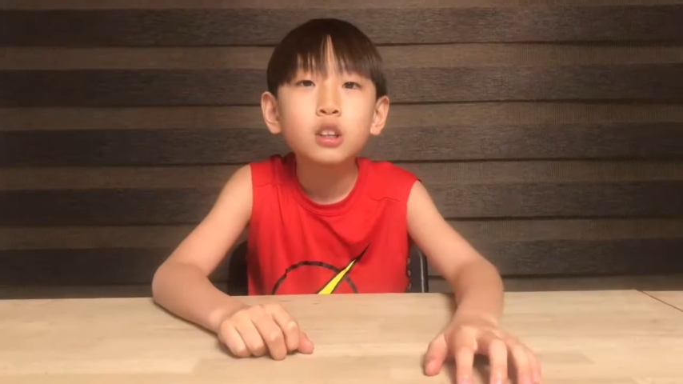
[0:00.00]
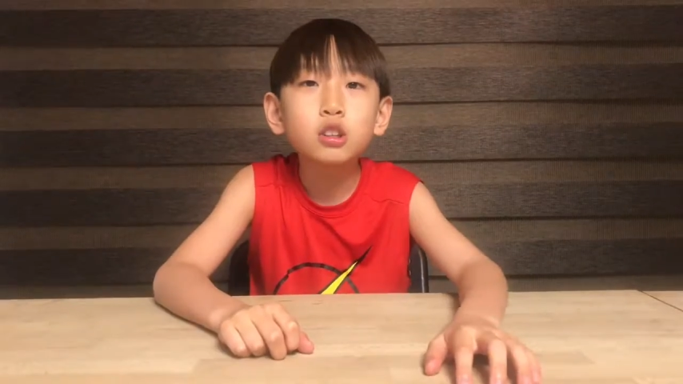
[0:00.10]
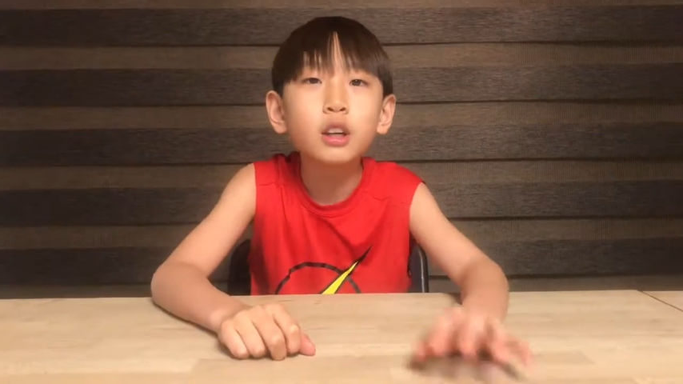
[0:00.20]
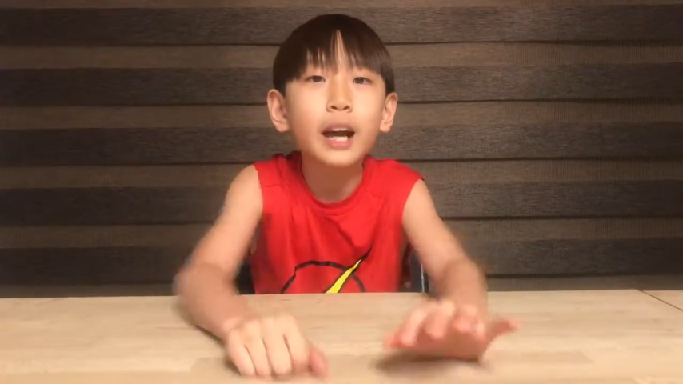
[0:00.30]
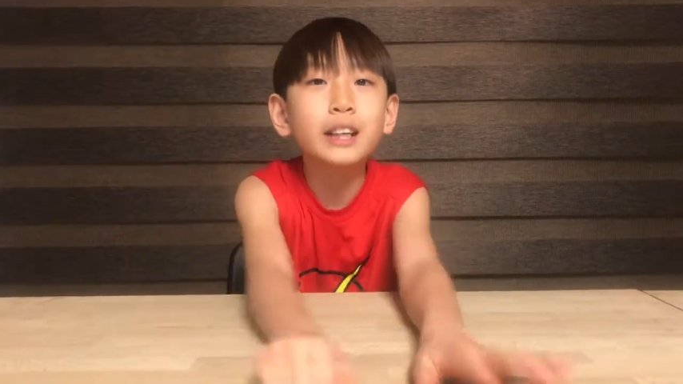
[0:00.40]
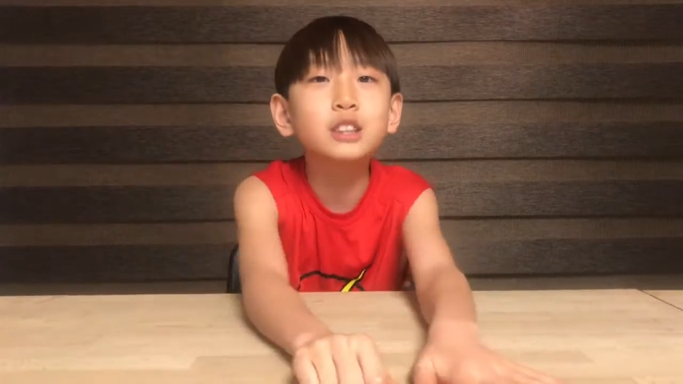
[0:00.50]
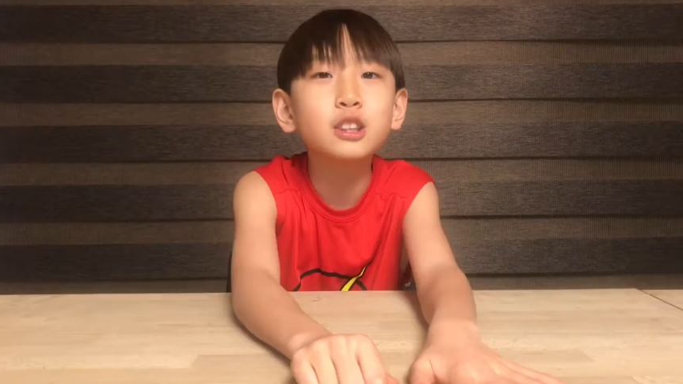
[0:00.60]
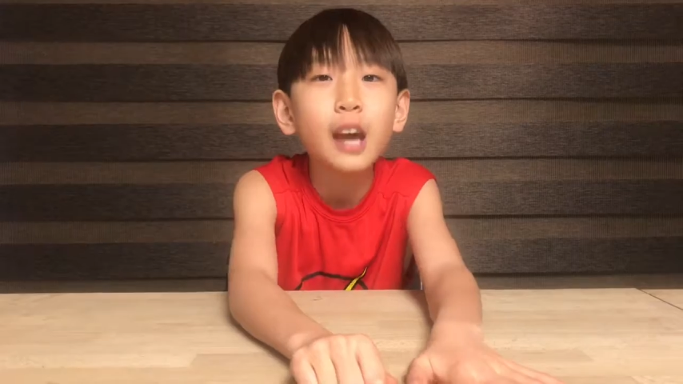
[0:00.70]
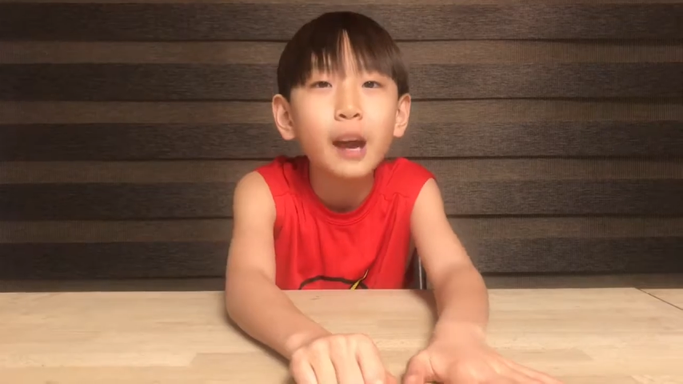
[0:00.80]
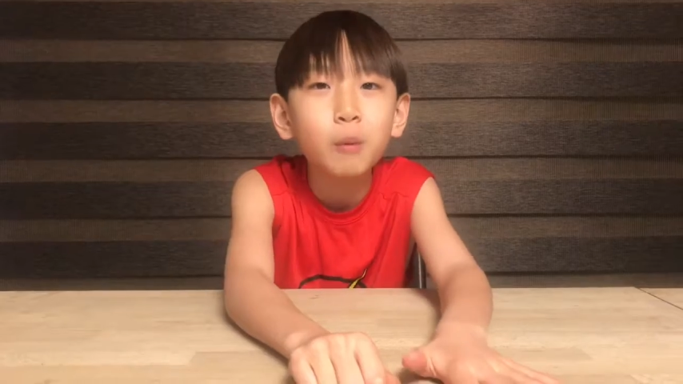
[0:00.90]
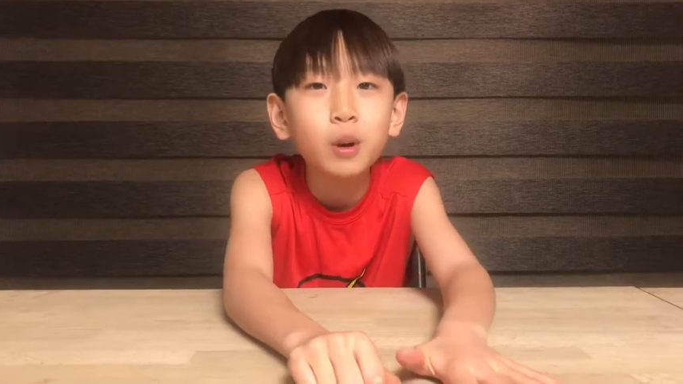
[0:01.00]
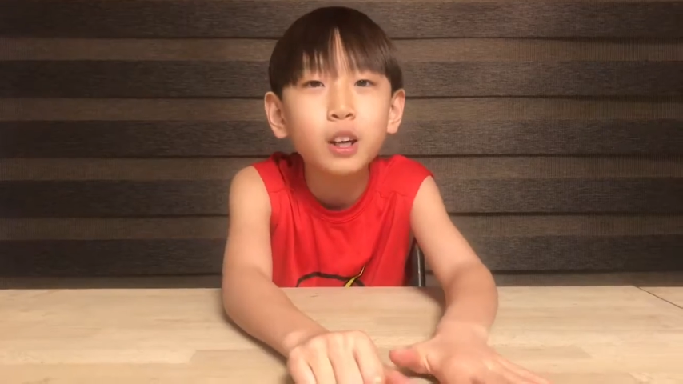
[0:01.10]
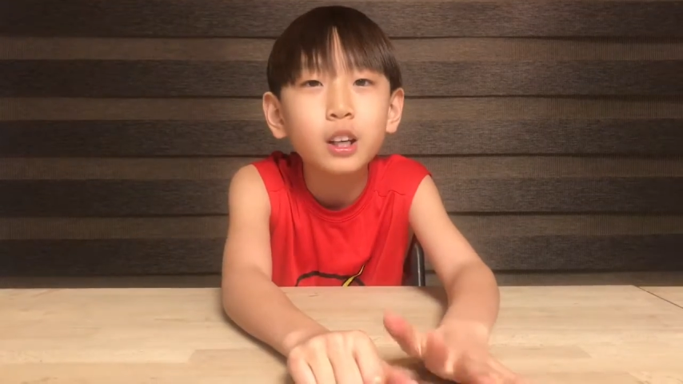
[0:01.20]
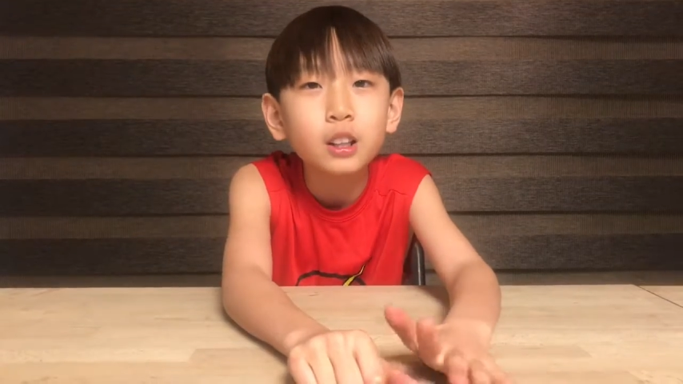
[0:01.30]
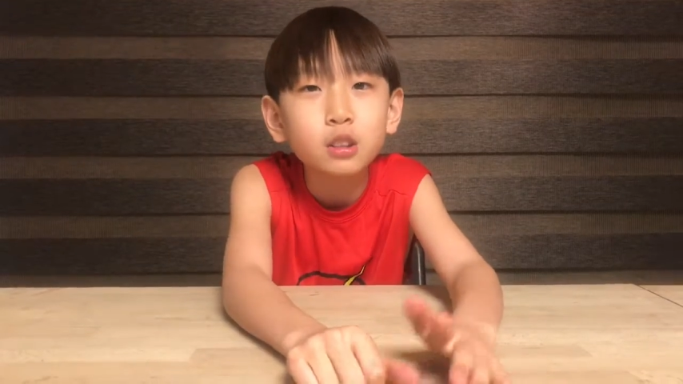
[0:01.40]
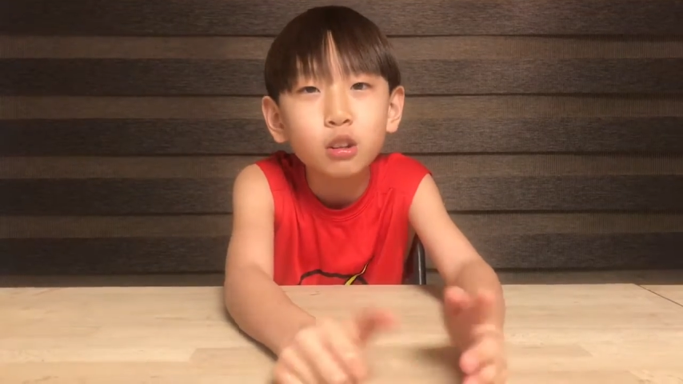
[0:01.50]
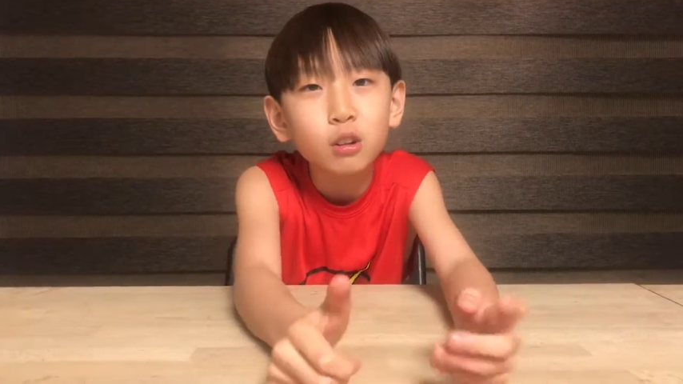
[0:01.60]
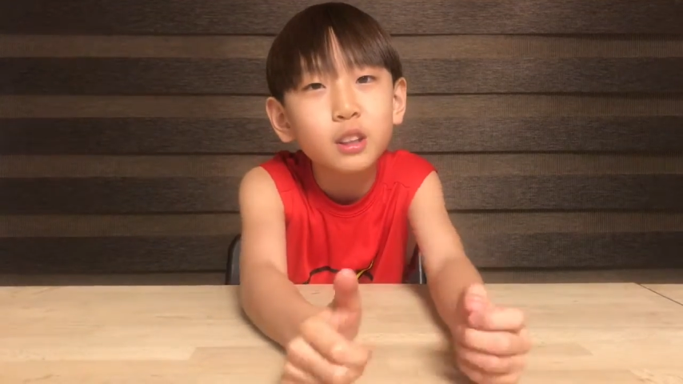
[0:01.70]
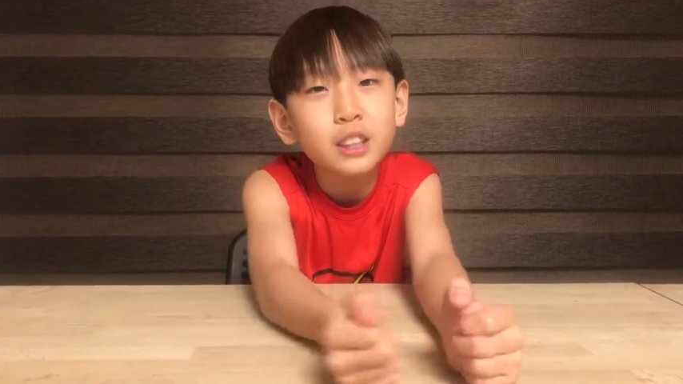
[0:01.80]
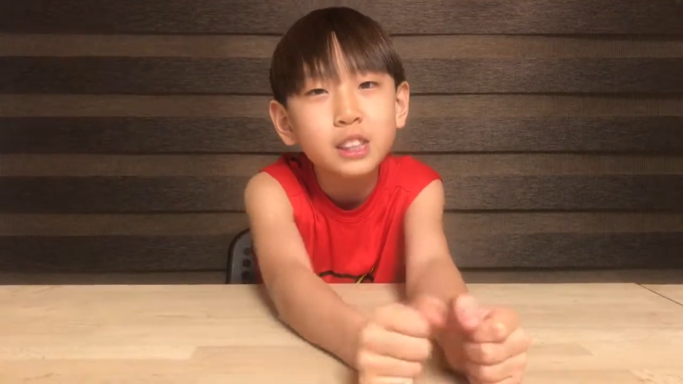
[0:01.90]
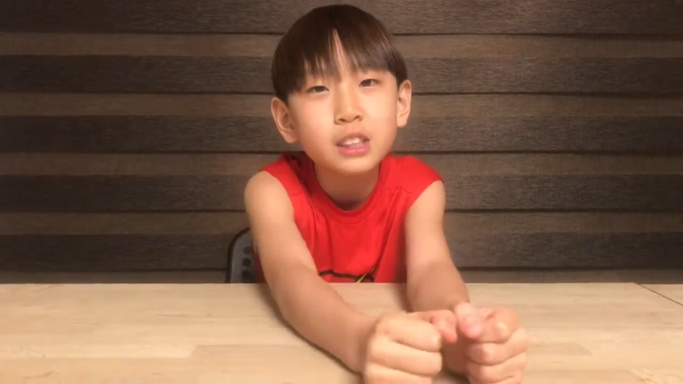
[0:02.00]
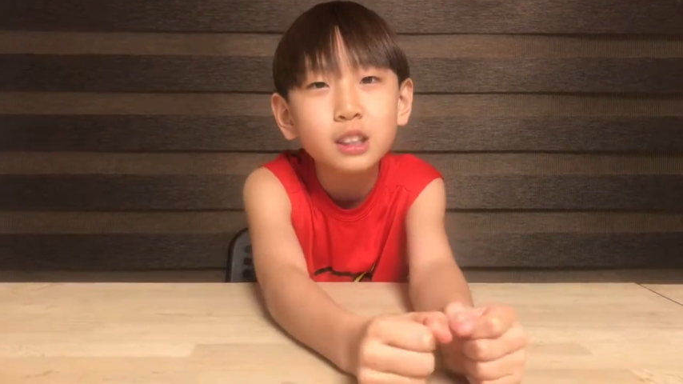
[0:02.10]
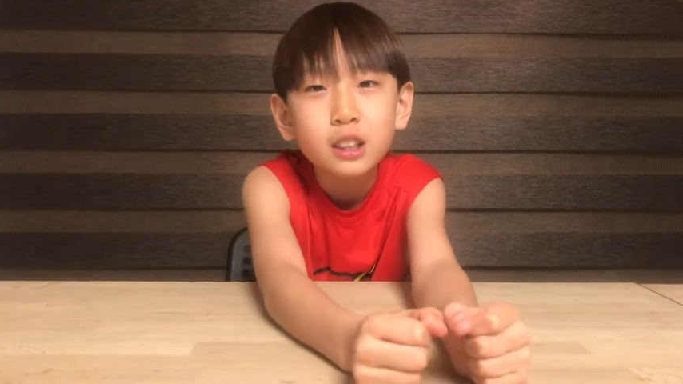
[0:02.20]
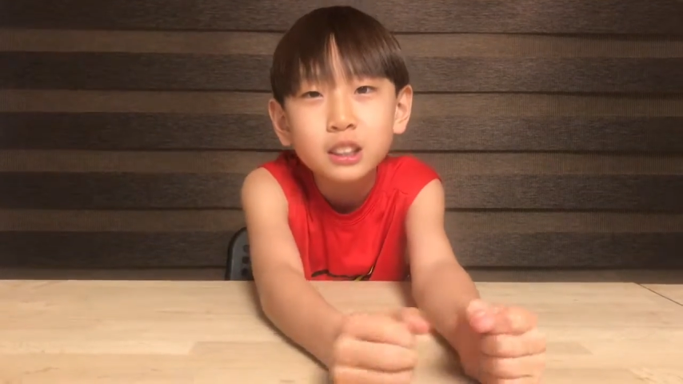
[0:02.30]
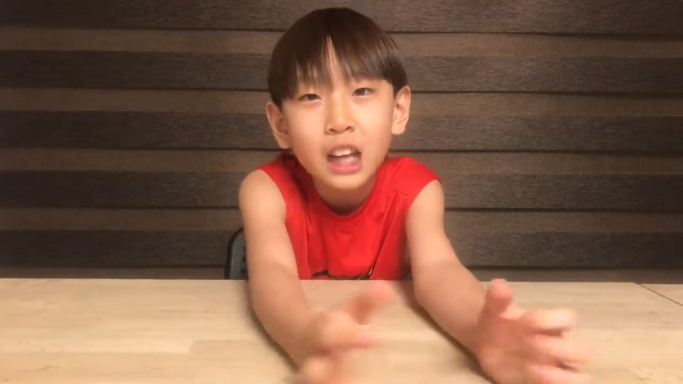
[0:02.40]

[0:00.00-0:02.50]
So guys, today we're gonna do this